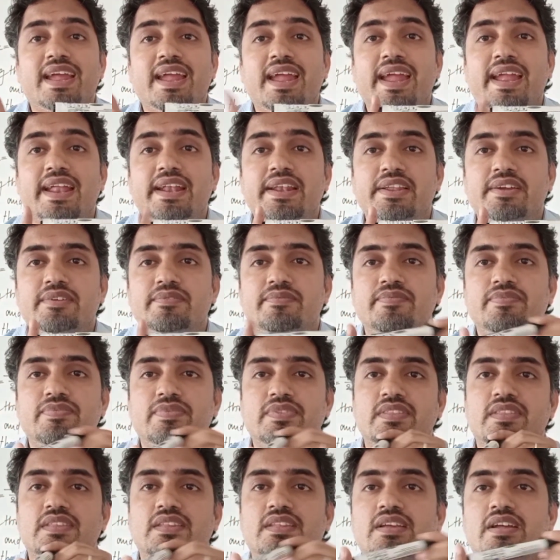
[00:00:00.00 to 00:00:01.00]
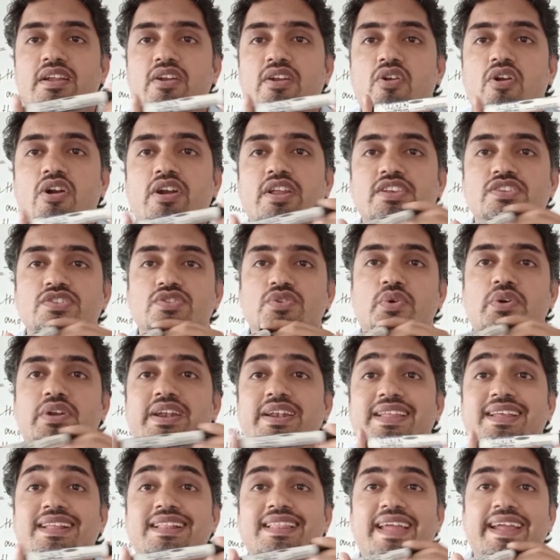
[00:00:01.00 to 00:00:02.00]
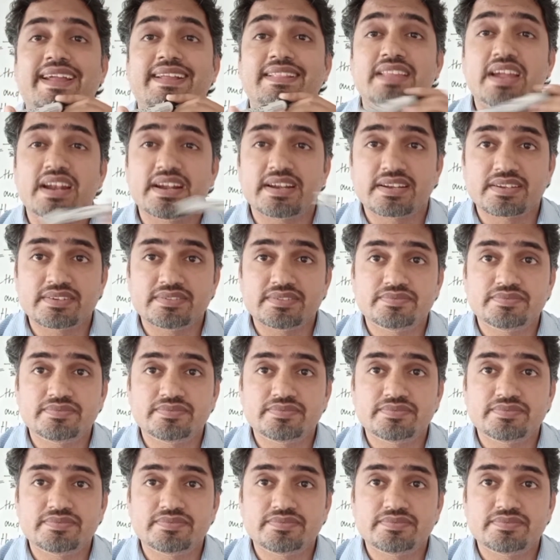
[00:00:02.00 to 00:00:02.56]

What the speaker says: end. Rod is rotating like that.